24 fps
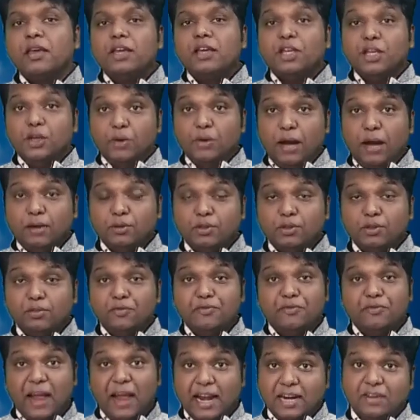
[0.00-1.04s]
You have to
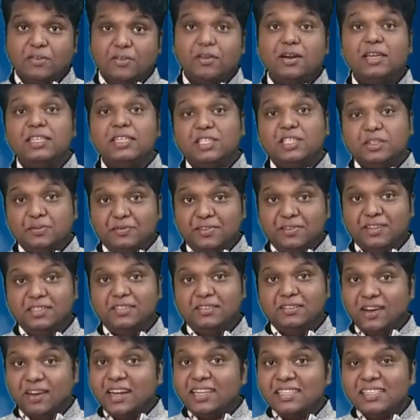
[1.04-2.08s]
factorize
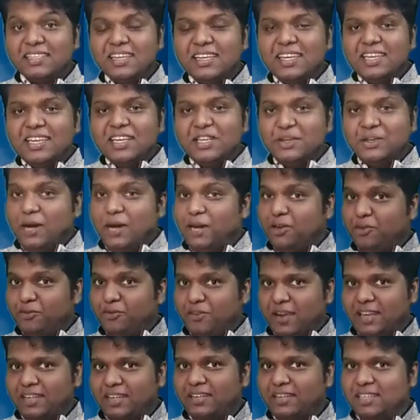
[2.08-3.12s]
first, right? You have to
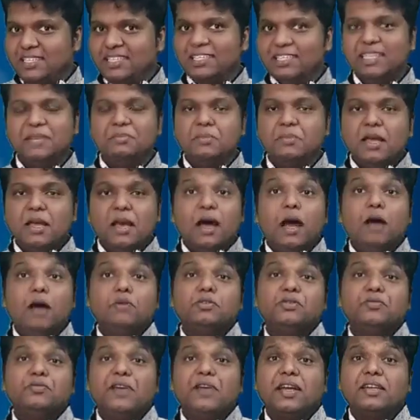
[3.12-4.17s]
factorize them. How
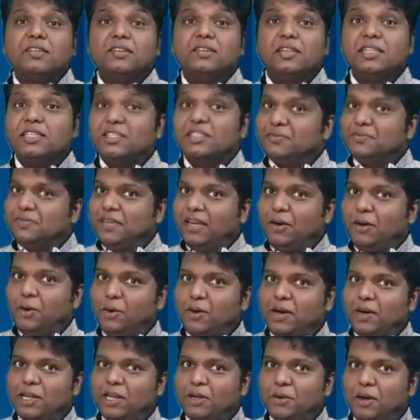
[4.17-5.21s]
to factorize? We
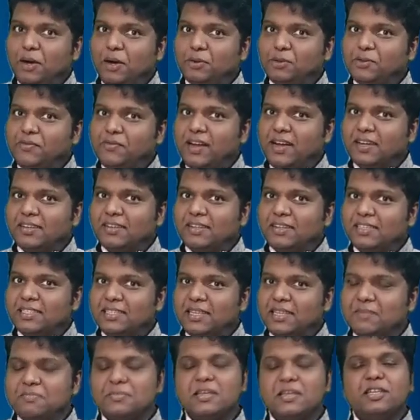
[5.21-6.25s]
already know how to factorize
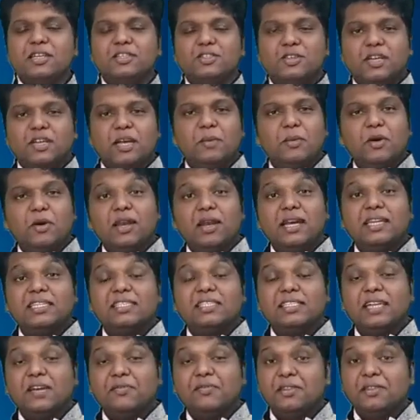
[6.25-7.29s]
them. So come on, let us
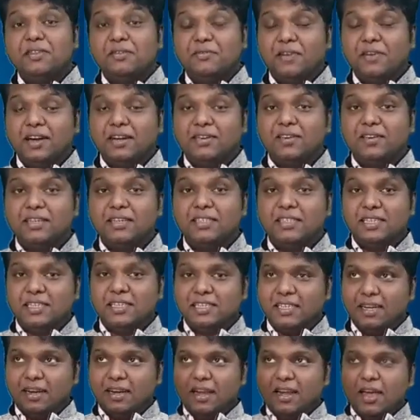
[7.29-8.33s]
start with the
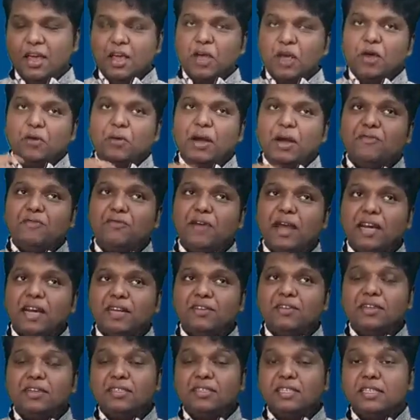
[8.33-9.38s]
factorization. While
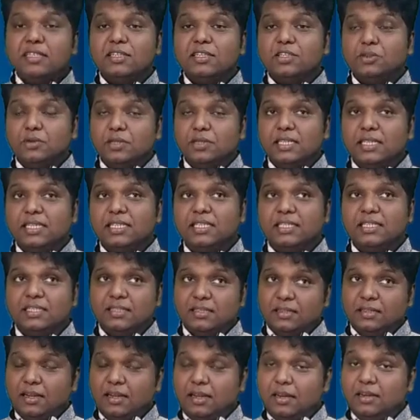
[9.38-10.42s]
factorizing
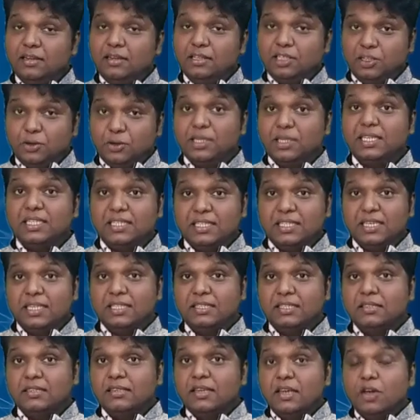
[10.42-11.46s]

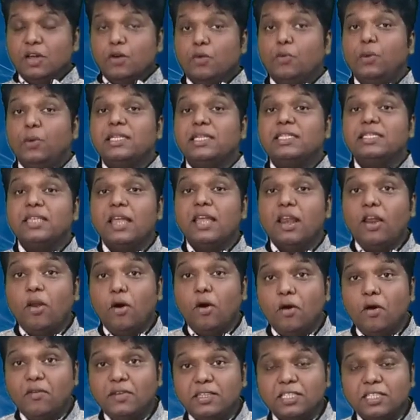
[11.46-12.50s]
26, which is the
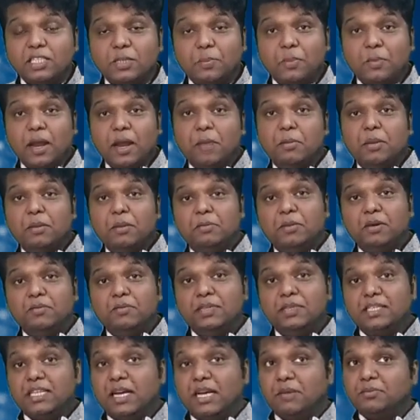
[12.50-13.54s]
lowest prime number
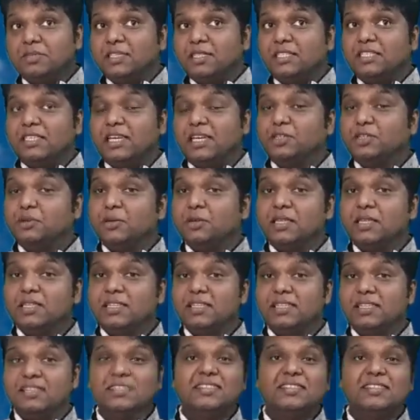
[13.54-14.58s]
which comes inside
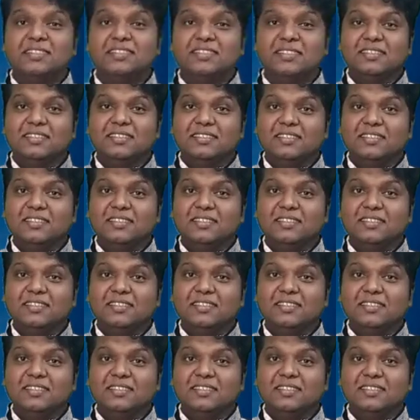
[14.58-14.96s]
26?